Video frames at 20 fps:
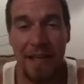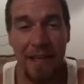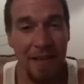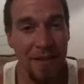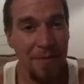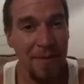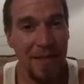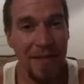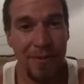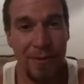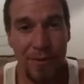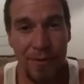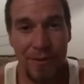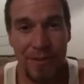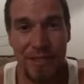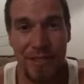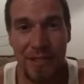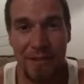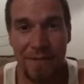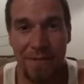It'd have been cool
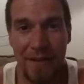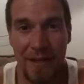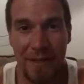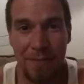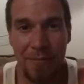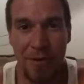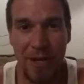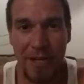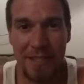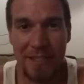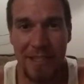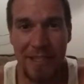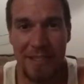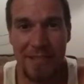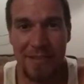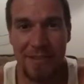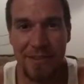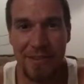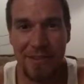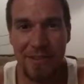to see you fight Brock
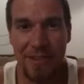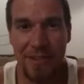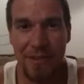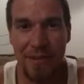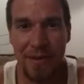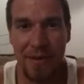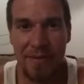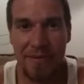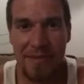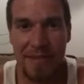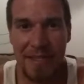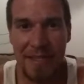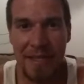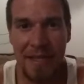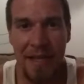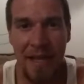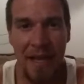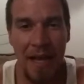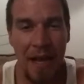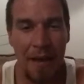Lesnar in the
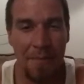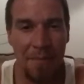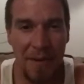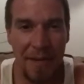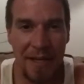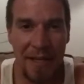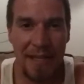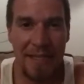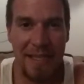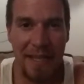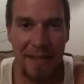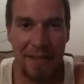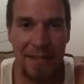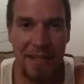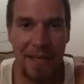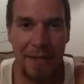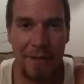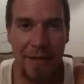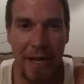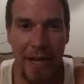UFC, but I
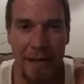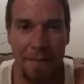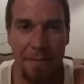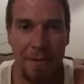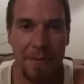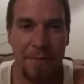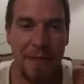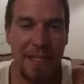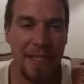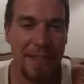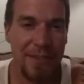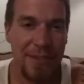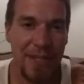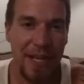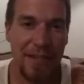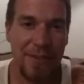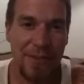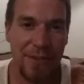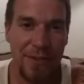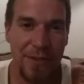doubt that would happen because you
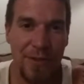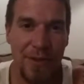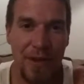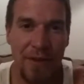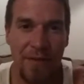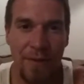guys are 2